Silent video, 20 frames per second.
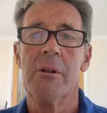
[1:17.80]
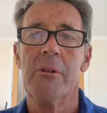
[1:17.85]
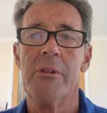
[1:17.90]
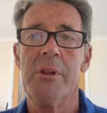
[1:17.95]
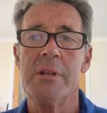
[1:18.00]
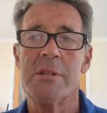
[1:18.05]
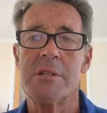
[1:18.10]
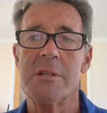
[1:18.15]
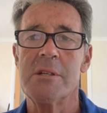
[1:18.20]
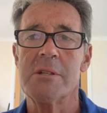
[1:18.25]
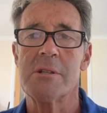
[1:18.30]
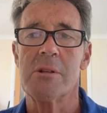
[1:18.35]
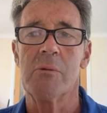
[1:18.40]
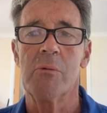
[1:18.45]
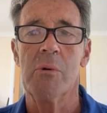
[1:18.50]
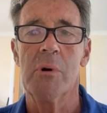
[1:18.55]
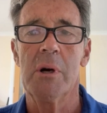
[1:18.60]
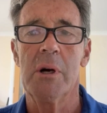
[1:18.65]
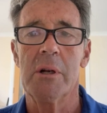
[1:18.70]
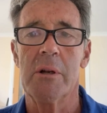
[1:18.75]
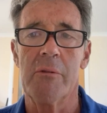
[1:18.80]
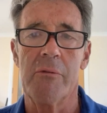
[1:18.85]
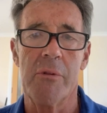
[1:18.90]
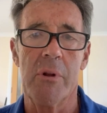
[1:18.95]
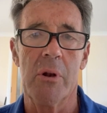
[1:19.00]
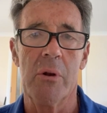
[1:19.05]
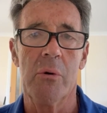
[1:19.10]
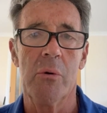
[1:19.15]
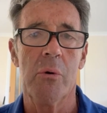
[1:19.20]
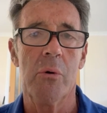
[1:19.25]
This is the word of
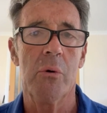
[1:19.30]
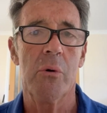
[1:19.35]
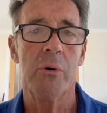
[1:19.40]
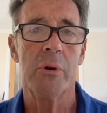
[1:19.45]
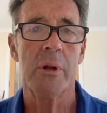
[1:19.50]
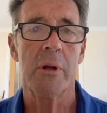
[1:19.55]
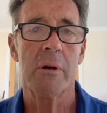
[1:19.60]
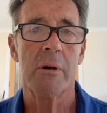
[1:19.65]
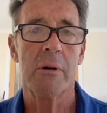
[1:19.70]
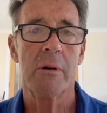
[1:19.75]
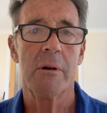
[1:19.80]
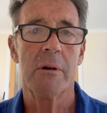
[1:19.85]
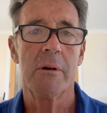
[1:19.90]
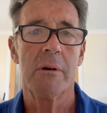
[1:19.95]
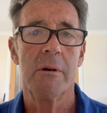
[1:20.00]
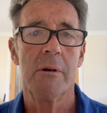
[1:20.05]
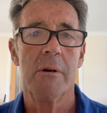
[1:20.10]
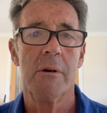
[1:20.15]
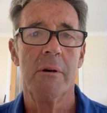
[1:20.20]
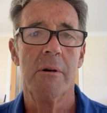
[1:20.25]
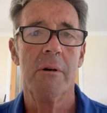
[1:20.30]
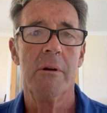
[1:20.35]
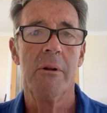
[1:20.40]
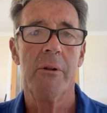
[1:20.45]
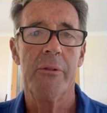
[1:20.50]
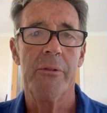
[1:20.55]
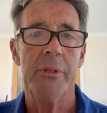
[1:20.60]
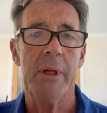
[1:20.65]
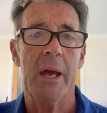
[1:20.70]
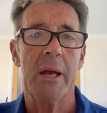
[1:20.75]
the Lord.
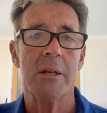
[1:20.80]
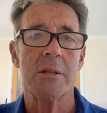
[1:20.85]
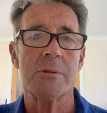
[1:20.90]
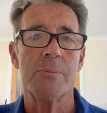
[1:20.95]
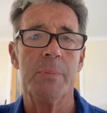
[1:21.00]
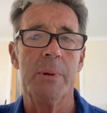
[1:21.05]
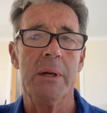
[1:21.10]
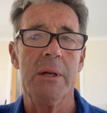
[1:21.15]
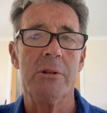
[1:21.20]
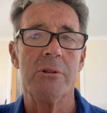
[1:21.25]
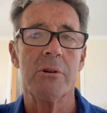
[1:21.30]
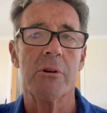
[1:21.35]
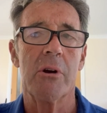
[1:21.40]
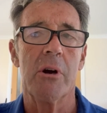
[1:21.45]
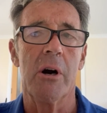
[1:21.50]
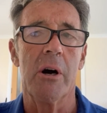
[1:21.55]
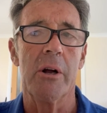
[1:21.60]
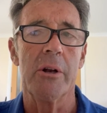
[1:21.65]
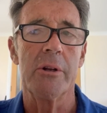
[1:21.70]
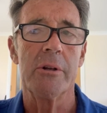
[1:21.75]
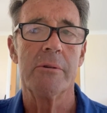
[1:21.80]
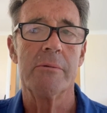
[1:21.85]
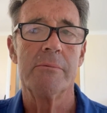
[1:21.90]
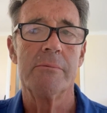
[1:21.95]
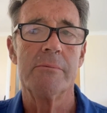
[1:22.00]
Thanks be to God.